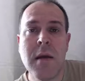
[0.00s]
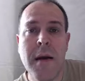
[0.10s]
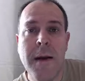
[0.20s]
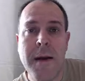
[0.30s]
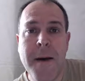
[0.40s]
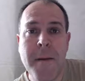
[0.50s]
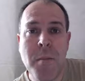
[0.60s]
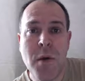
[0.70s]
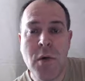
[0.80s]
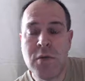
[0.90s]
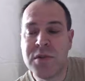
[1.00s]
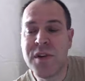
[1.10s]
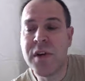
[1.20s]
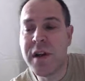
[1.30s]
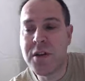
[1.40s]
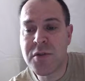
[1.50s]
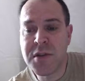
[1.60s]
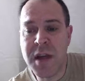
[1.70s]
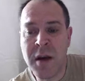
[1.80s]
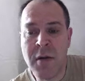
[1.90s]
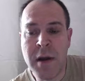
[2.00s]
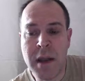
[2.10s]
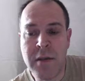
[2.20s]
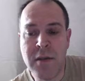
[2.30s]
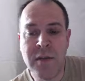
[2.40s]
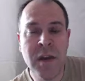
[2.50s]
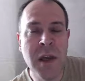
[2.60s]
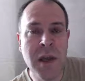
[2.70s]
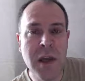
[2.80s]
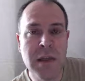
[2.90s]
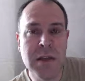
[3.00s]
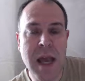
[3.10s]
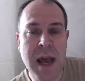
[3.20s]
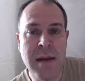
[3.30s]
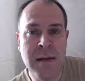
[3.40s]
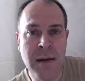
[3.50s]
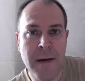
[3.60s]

But what was very interesting already to see is that